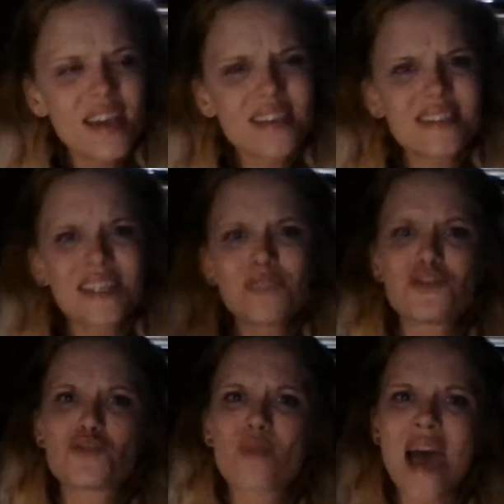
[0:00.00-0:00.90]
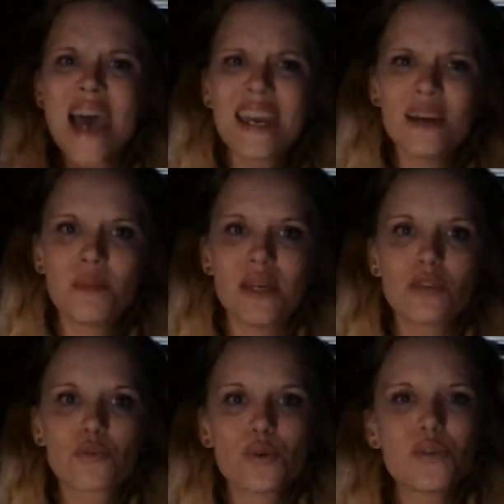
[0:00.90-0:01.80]
instead of dragging me
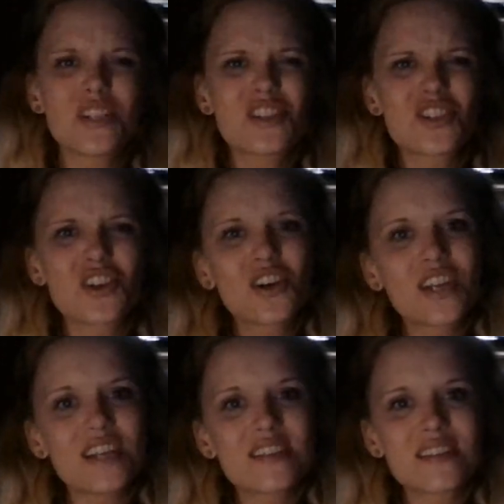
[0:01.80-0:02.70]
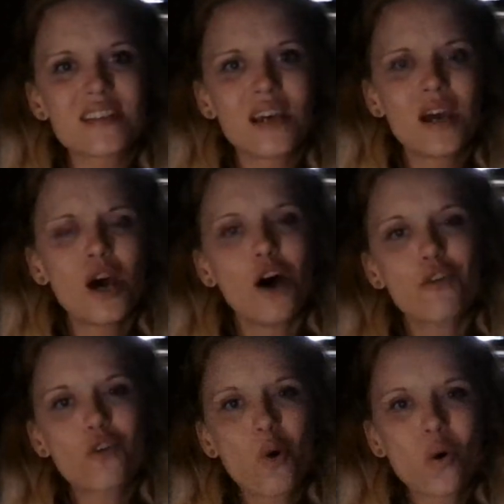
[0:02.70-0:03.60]
through this circus
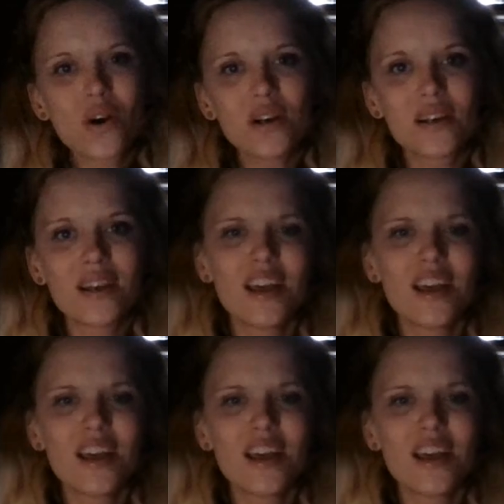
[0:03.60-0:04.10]
of court